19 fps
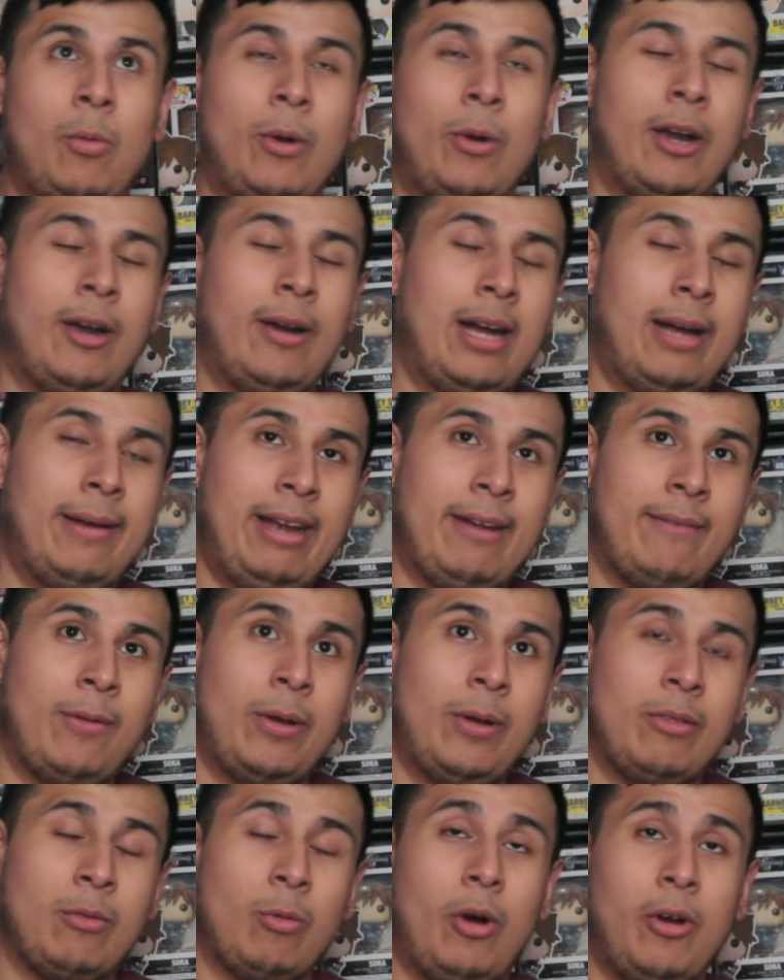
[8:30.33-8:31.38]
where
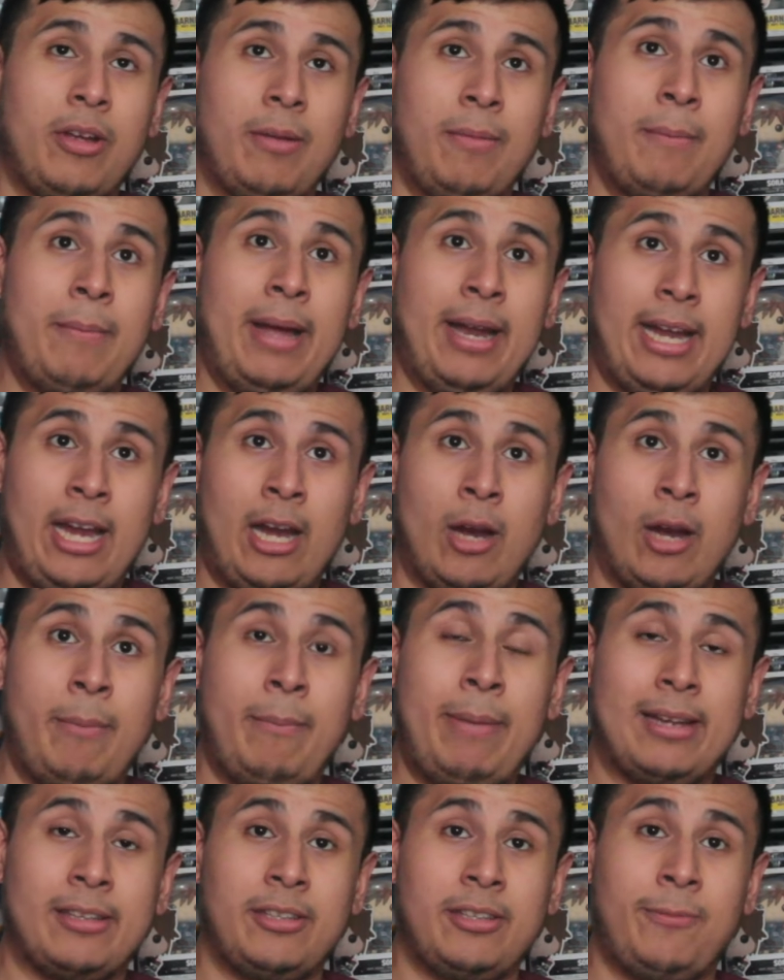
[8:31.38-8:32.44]
everyone's welcoming back Aaron
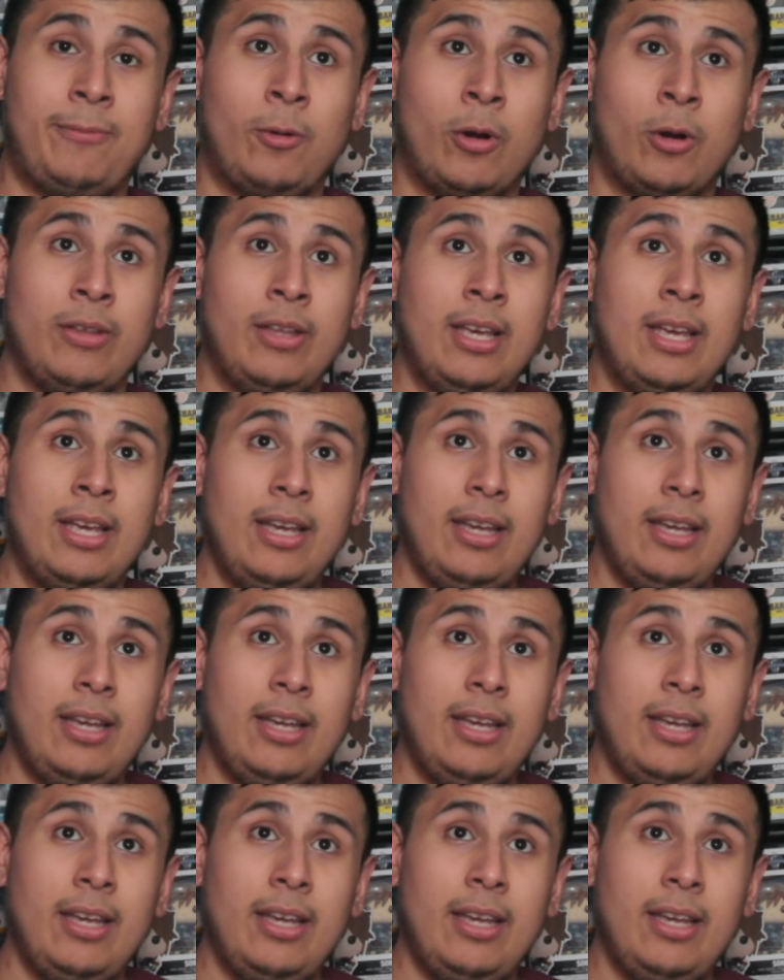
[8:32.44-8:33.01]
back to the fourth.